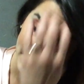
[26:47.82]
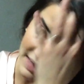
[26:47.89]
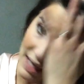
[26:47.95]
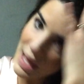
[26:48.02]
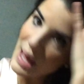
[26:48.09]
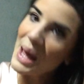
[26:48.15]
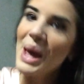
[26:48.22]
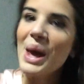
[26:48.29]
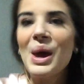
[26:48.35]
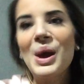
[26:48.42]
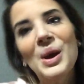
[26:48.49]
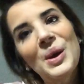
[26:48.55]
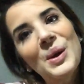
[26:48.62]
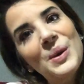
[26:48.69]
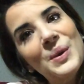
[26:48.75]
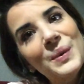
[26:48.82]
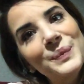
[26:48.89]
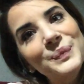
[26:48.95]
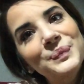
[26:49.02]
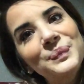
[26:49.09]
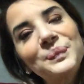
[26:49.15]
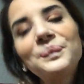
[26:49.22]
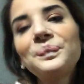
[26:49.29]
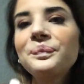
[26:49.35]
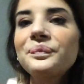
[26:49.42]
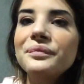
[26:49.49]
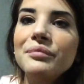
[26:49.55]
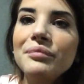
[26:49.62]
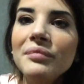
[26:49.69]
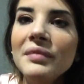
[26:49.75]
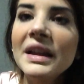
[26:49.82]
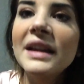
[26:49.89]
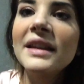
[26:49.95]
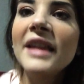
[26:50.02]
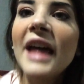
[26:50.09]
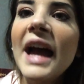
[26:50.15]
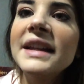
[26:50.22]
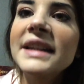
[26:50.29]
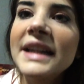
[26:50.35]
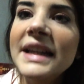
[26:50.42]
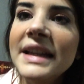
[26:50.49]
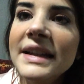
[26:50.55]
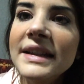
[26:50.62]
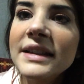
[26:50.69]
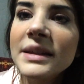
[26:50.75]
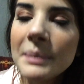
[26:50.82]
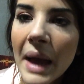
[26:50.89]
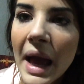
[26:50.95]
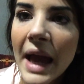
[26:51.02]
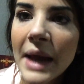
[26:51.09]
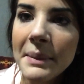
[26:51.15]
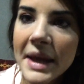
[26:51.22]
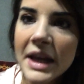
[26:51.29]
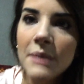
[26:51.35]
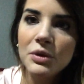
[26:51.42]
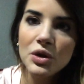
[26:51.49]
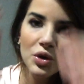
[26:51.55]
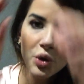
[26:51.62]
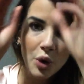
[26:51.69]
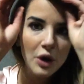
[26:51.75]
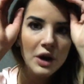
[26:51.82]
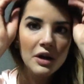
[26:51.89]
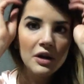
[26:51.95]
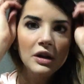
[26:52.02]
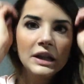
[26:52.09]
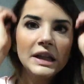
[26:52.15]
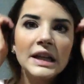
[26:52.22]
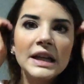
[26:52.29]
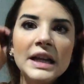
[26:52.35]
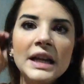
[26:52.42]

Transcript: So that is my makeup tutorial.